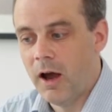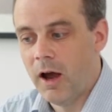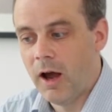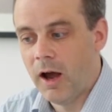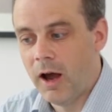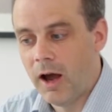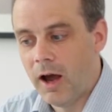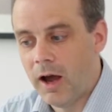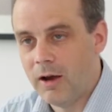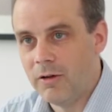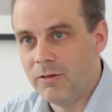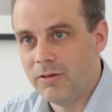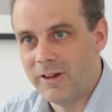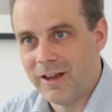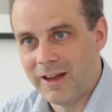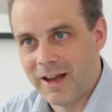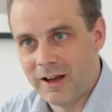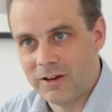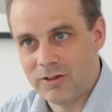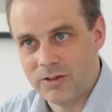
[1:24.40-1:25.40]
how
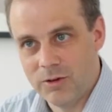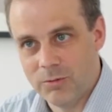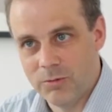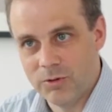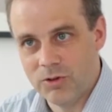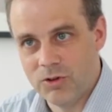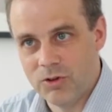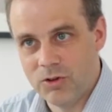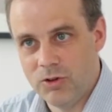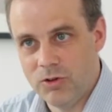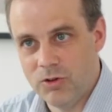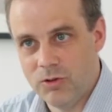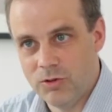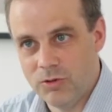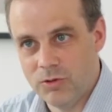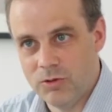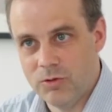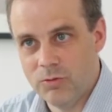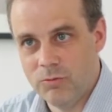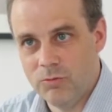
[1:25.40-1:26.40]
they actually want to
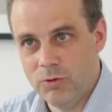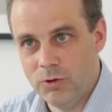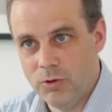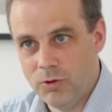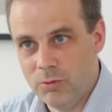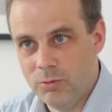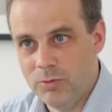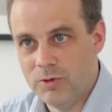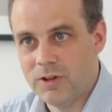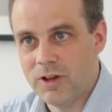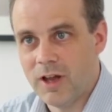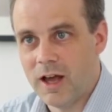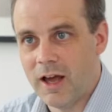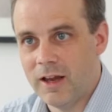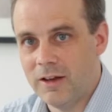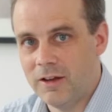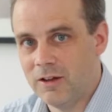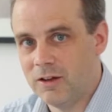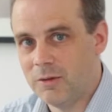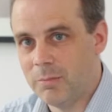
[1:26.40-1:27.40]
use the rooms
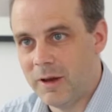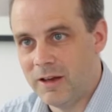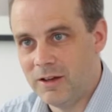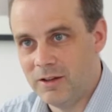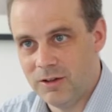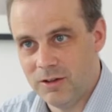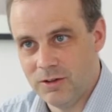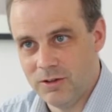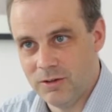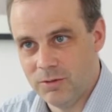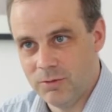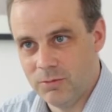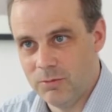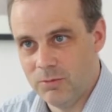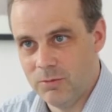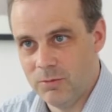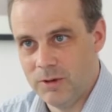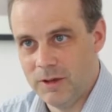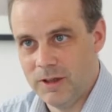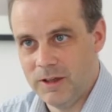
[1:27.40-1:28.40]
and the spaces that
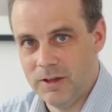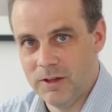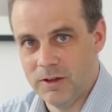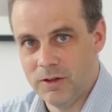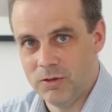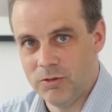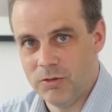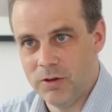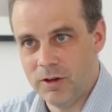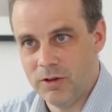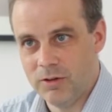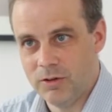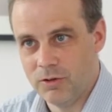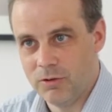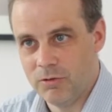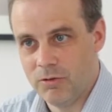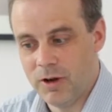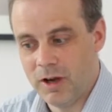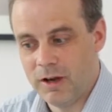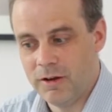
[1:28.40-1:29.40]
we are trying to
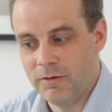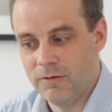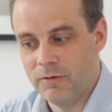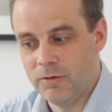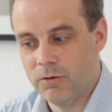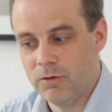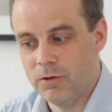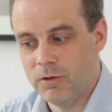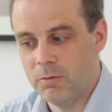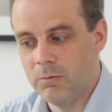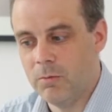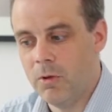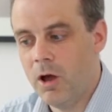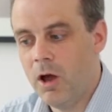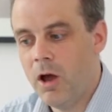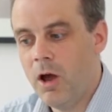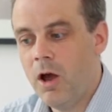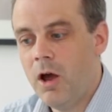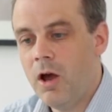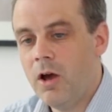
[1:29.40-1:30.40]
create for them.
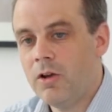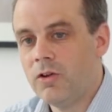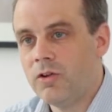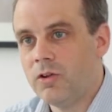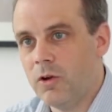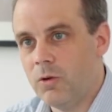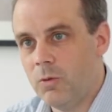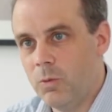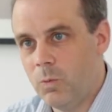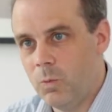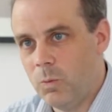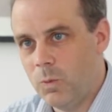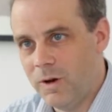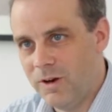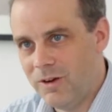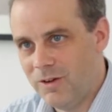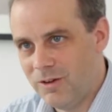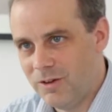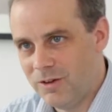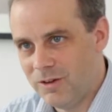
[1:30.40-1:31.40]
So we're
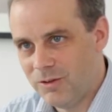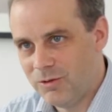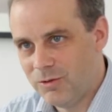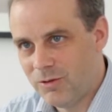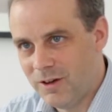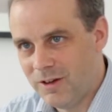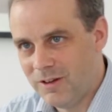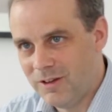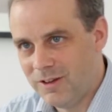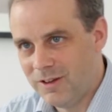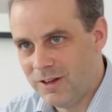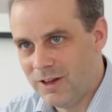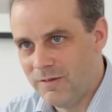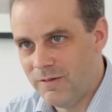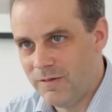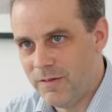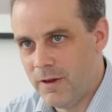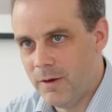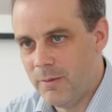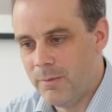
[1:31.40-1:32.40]
not trying to
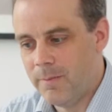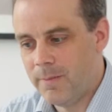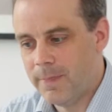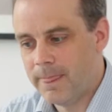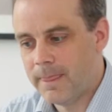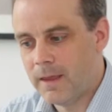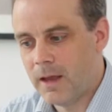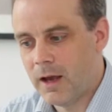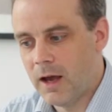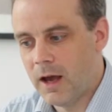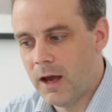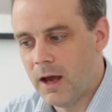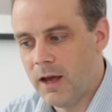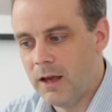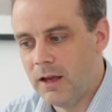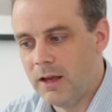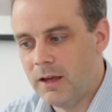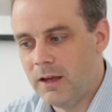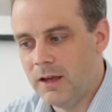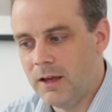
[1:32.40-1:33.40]
give them
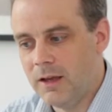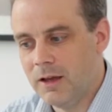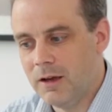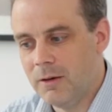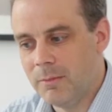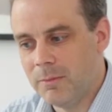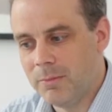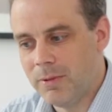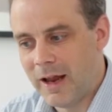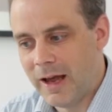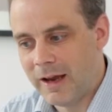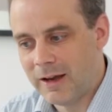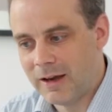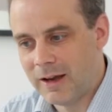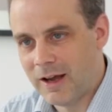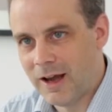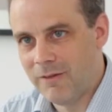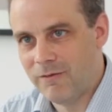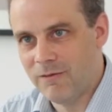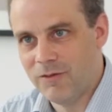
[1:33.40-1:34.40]
a blank
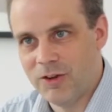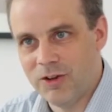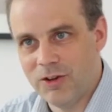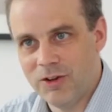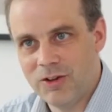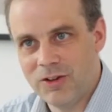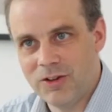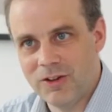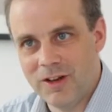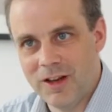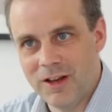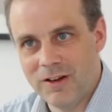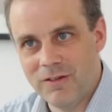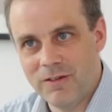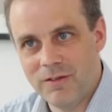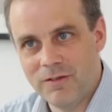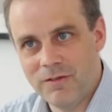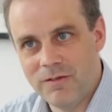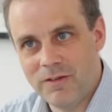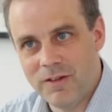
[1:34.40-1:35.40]
canvas and then
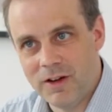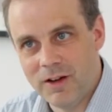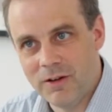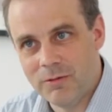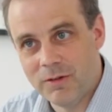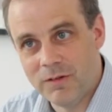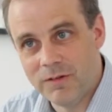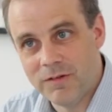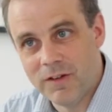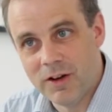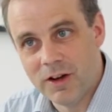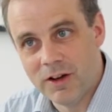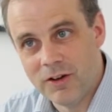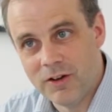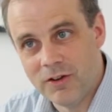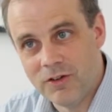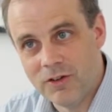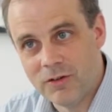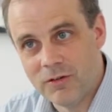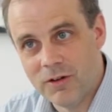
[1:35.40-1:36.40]
fill it with
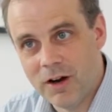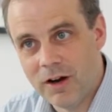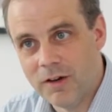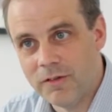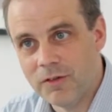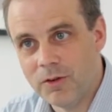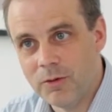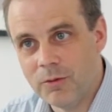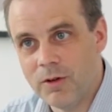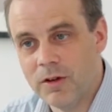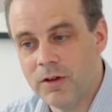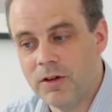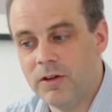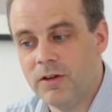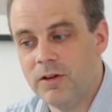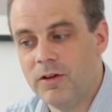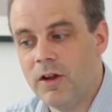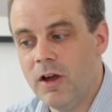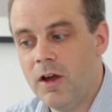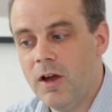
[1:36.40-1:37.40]
furniture
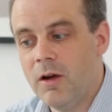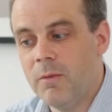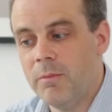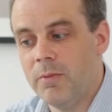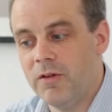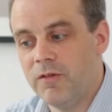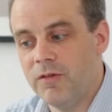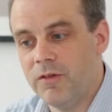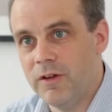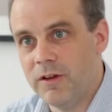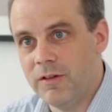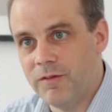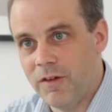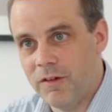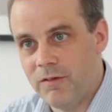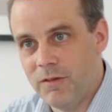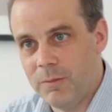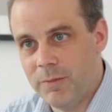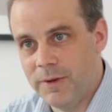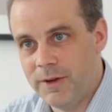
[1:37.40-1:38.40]
afterwards, but from the
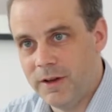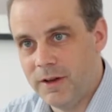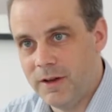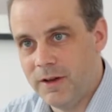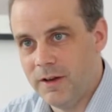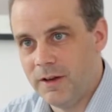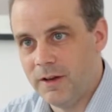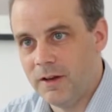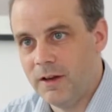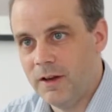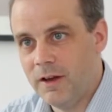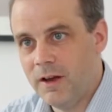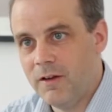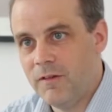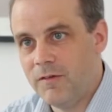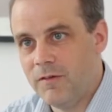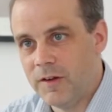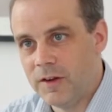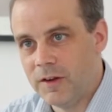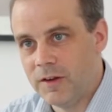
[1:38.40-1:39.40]
very beginning,
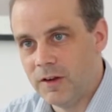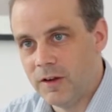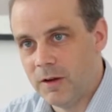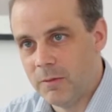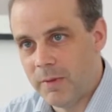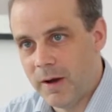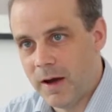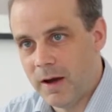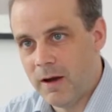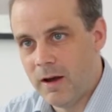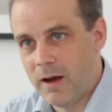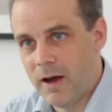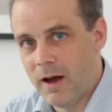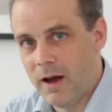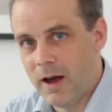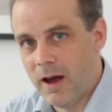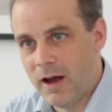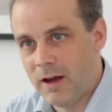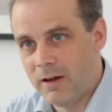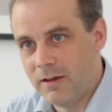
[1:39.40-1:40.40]
thinking about
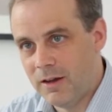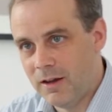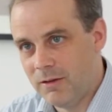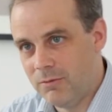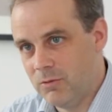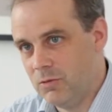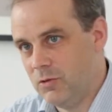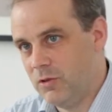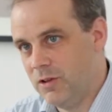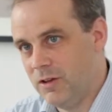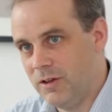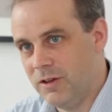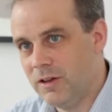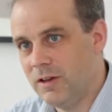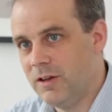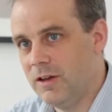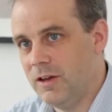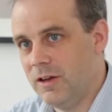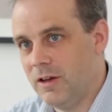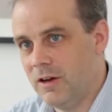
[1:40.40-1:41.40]
how they will sit
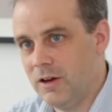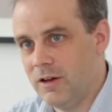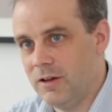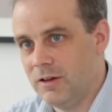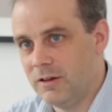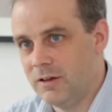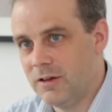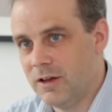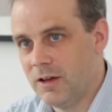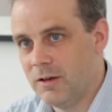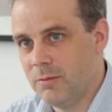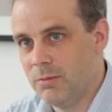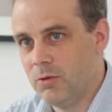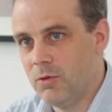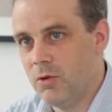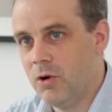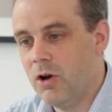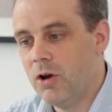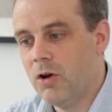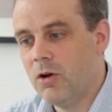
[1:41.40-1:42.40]
at their dining
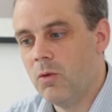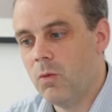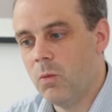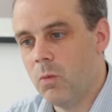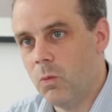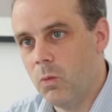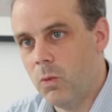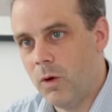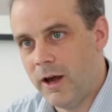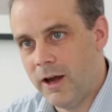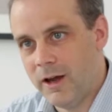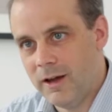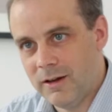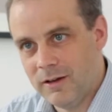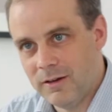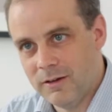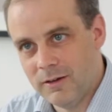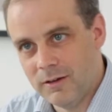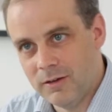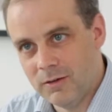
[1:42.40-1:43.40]
table.
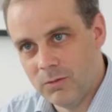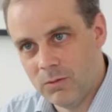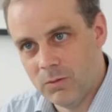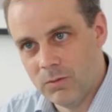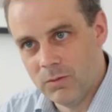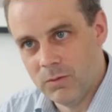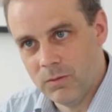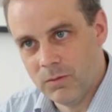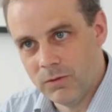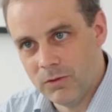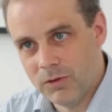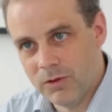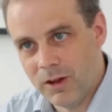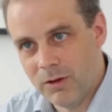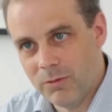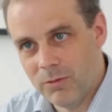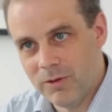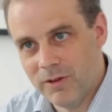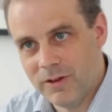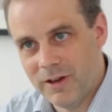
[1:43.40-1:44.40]
Where do they
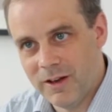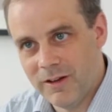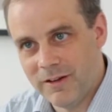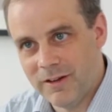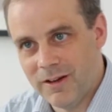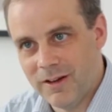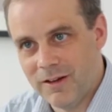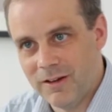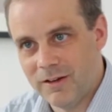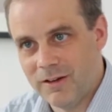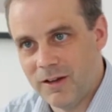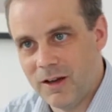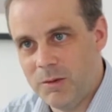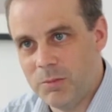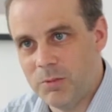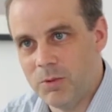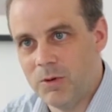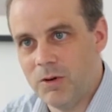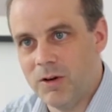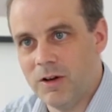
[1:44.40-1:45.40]
want their dining
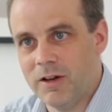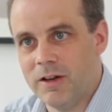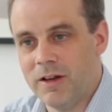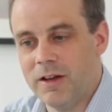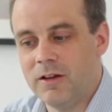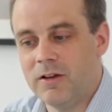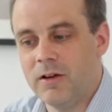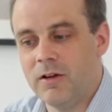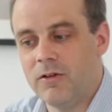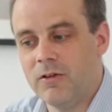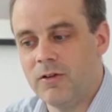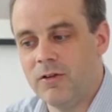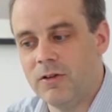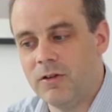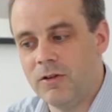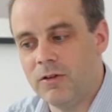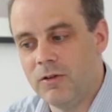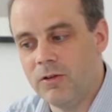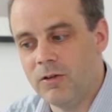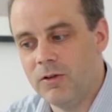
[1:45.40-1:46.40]
table? Are they going
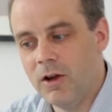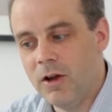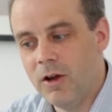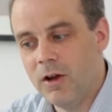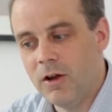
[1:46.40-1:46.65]
to